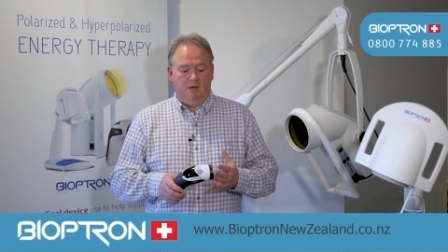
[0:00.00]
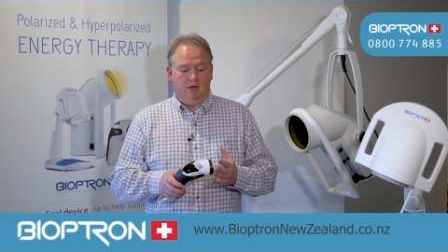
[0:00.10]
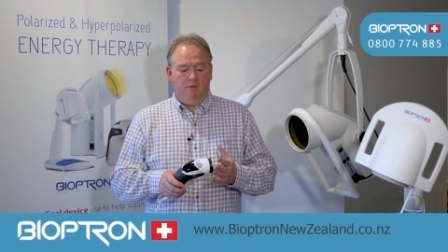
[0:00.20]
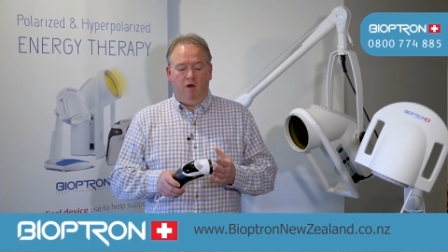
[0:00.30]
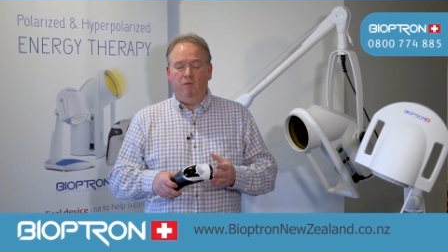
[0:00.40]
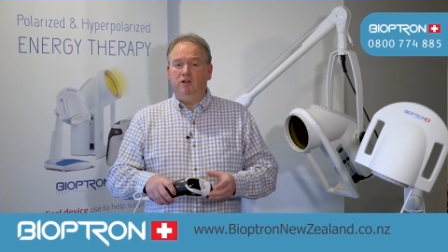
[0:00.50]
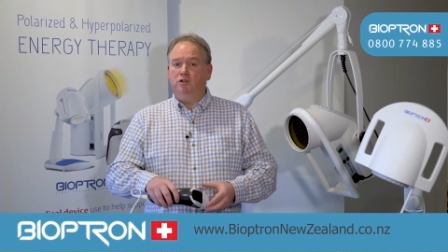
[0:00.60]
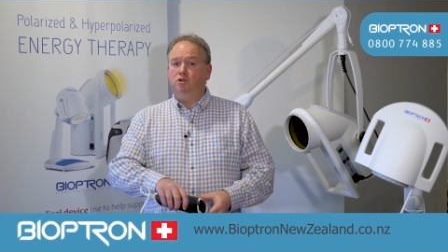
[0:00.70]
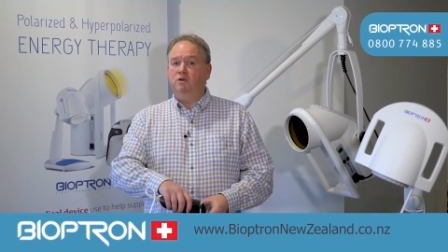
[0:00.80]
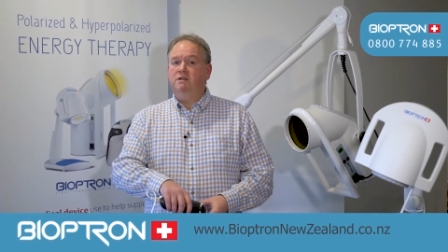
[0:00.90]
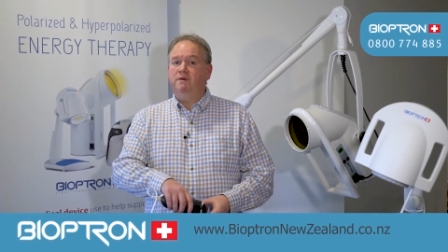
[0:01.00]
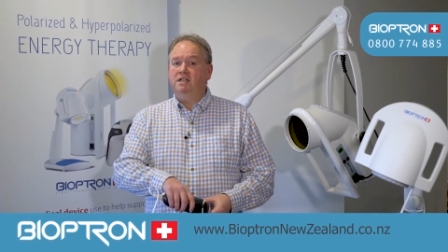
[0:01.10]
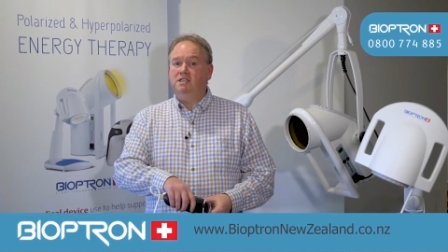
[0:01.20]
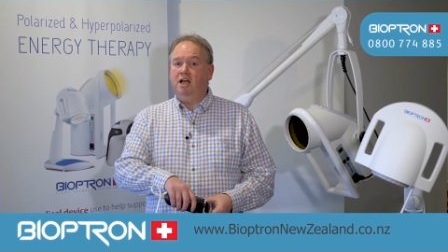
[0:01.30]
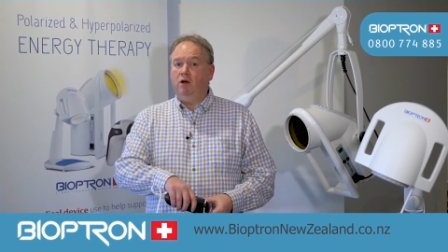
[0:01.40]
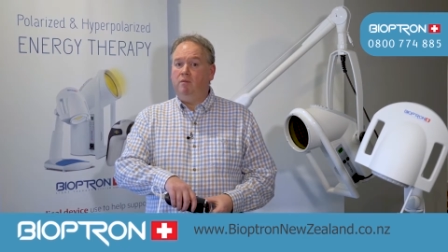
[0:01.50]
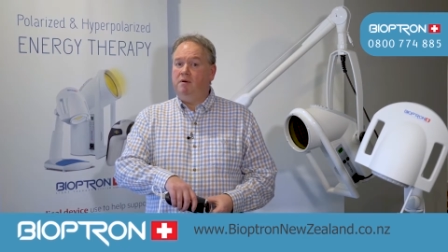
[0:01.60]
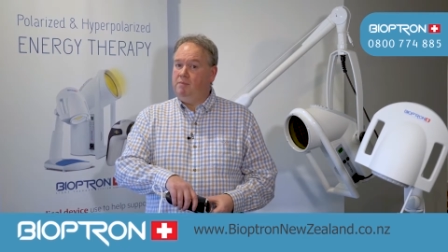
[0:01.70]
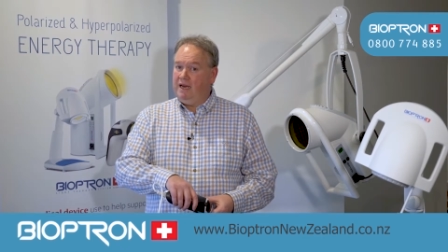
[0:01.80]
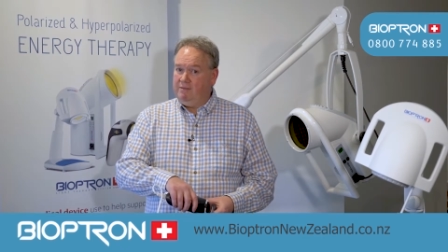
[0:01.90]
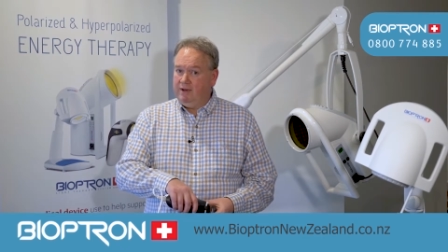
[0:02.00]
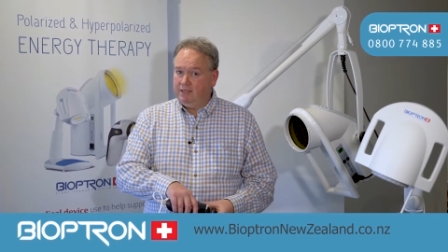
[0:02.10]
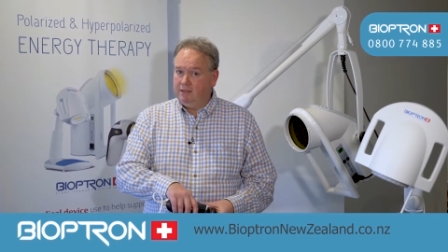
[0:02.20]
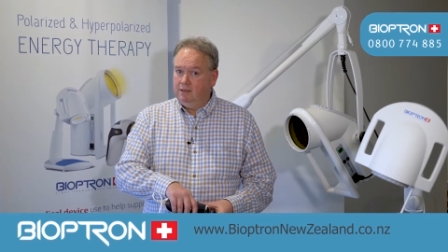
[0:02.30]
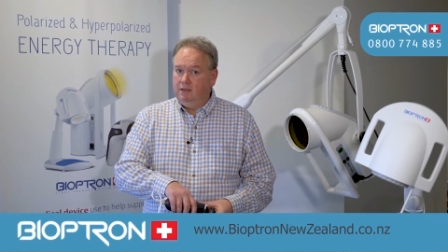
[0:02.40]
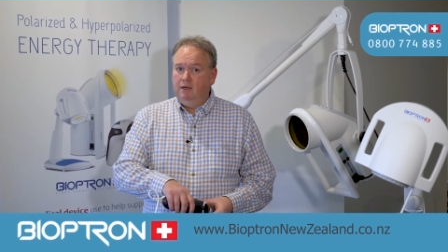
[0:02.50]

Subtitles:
I might do 20 minutes yellow on my belly button,